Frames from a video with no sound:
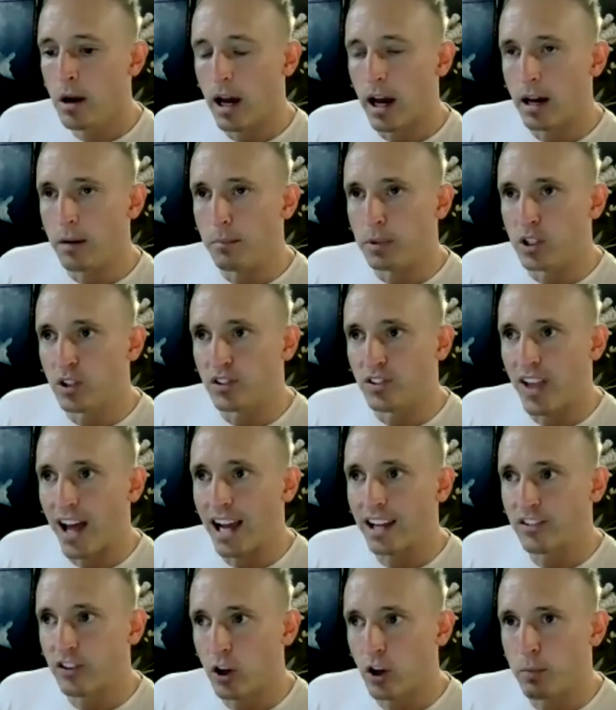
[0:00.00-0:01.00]
because that
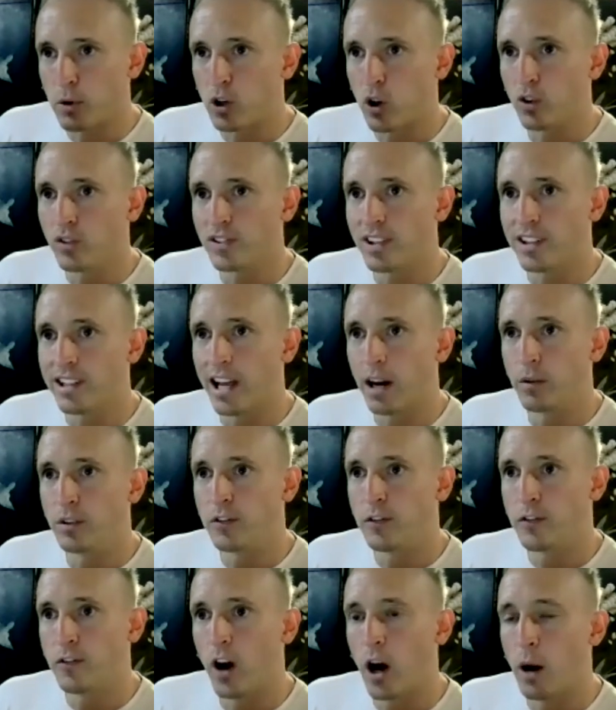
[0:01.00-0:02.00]
type of content now is
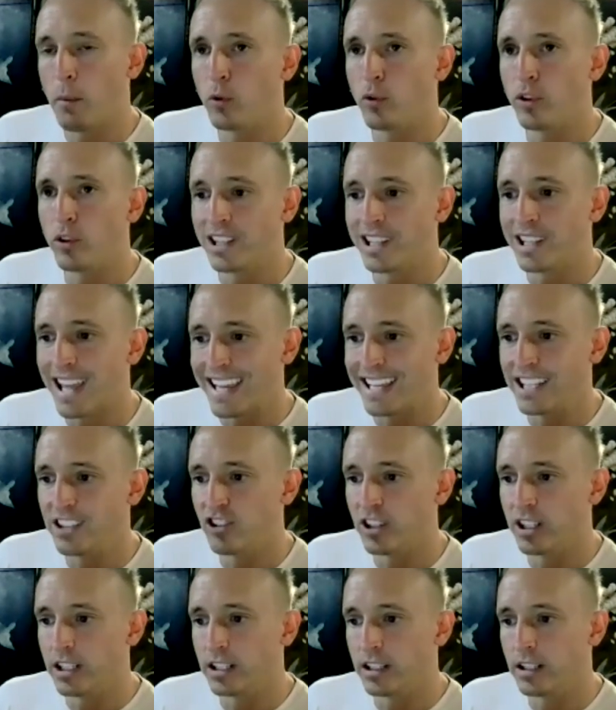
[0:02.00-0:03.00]
far more
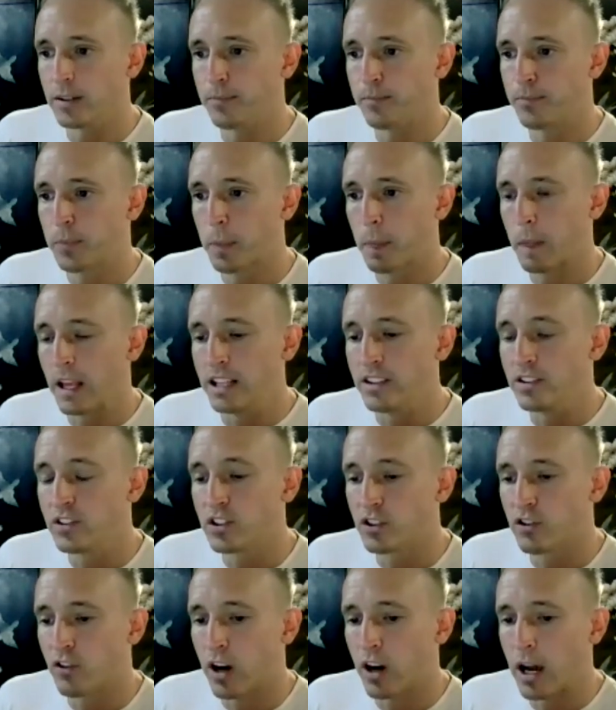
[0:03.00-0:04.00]
engaging.
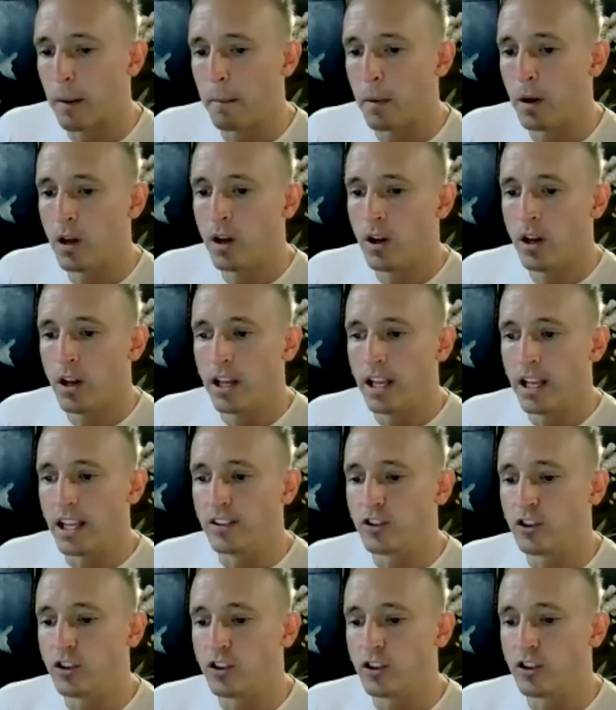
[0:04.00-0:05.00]
Instagram is
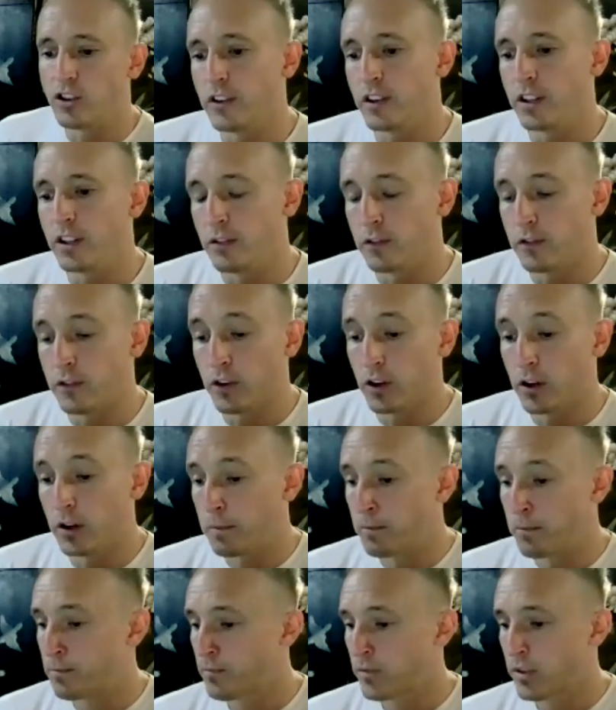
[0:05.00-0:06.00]
good for
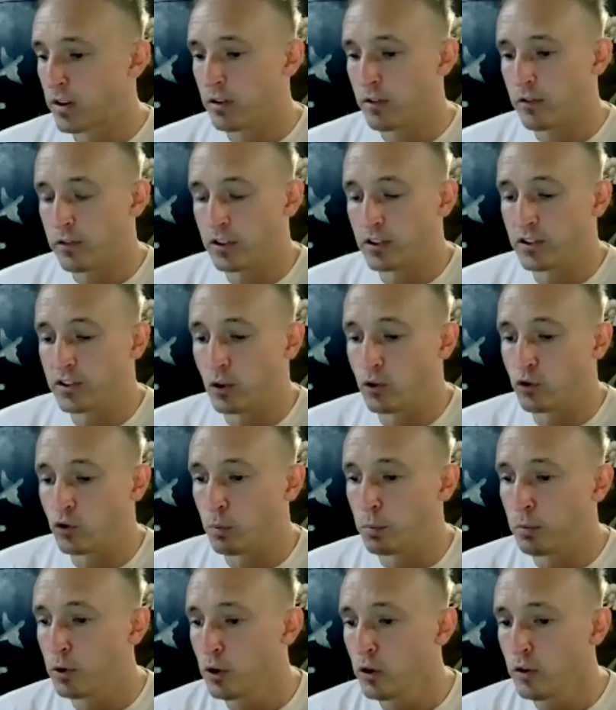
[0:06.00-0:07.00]
social
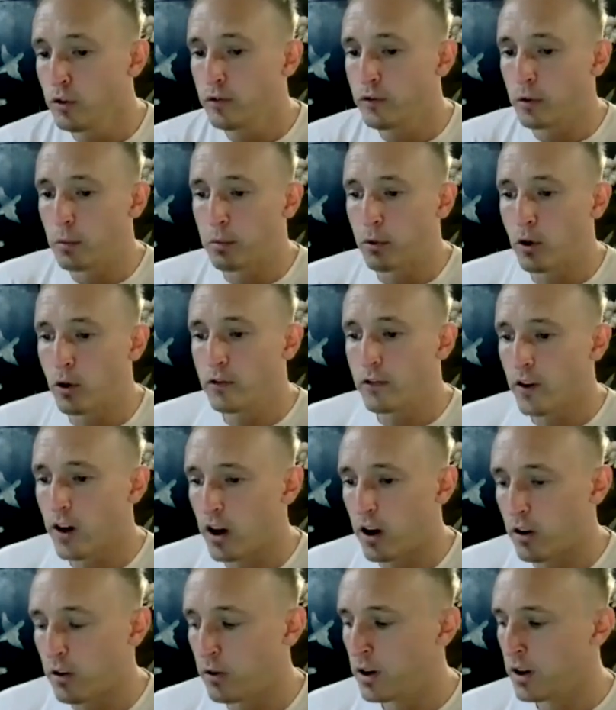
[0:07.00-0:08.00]
proof, for
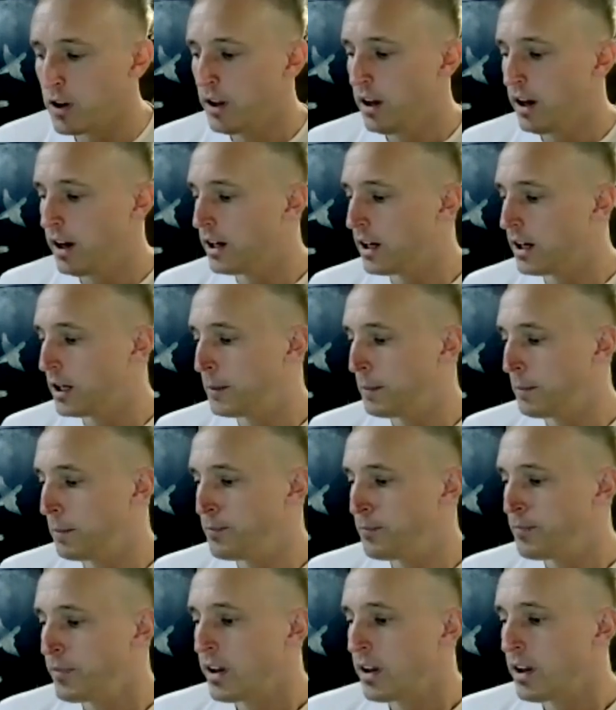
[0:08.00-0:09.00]
profile,
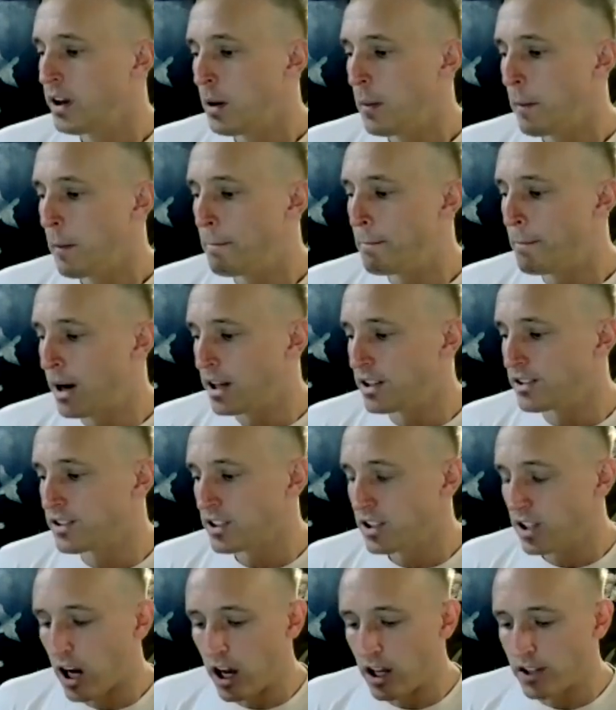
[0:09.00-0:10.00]
but
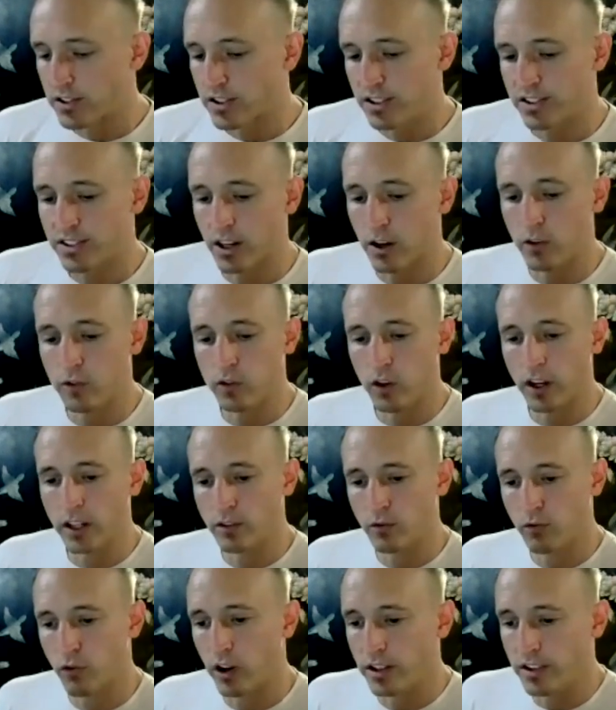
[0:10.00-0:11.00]
ask yourself, right,
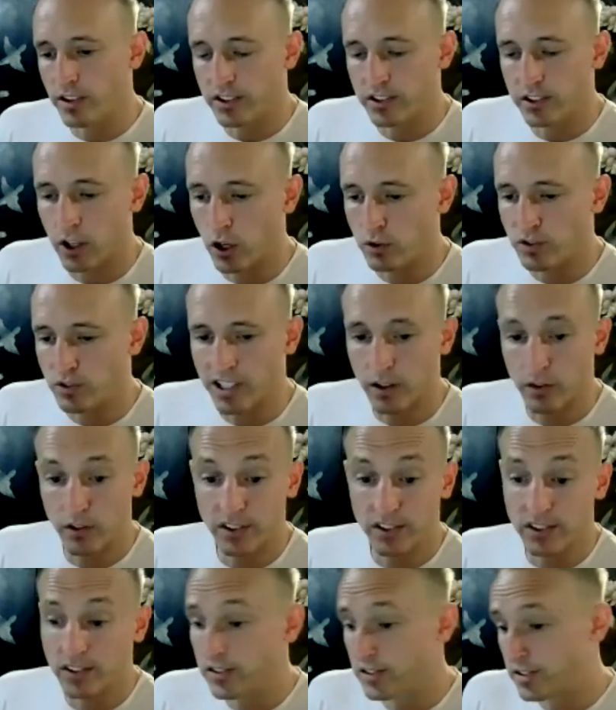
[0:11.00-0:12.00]
this is a hotel, this
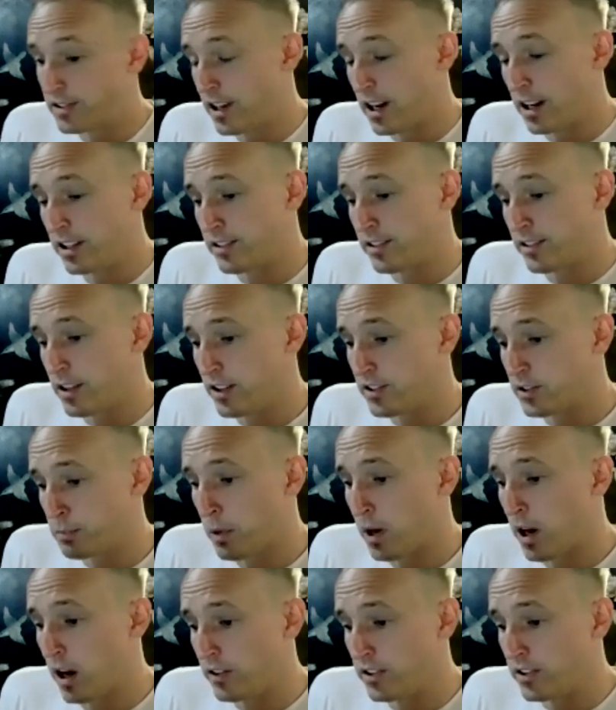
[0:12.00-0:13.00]
is a
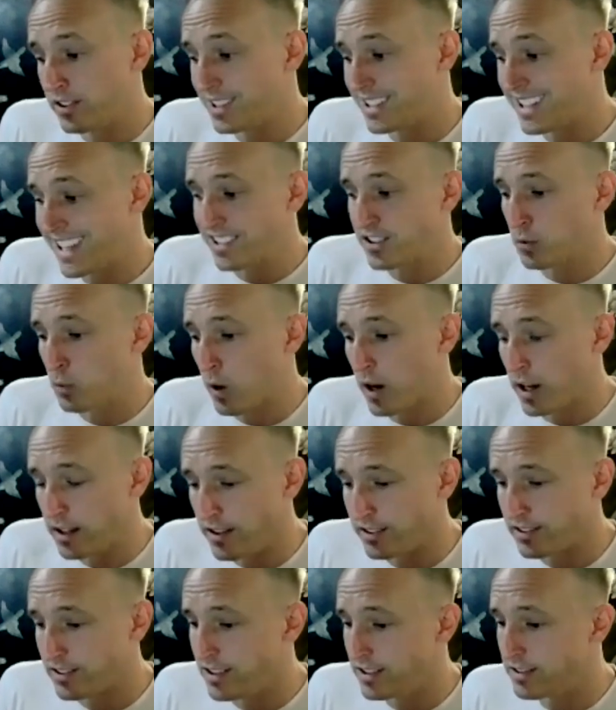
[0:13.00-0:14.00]
spa, this is a getaway,
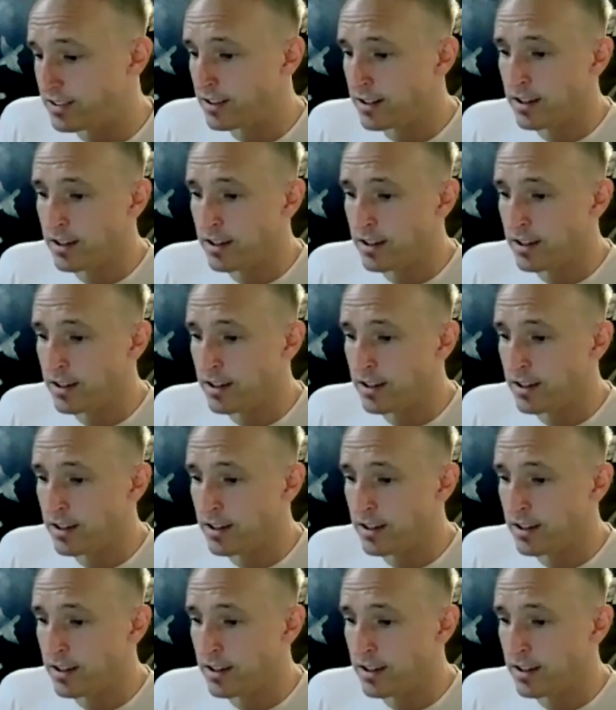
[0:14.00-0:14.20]
this is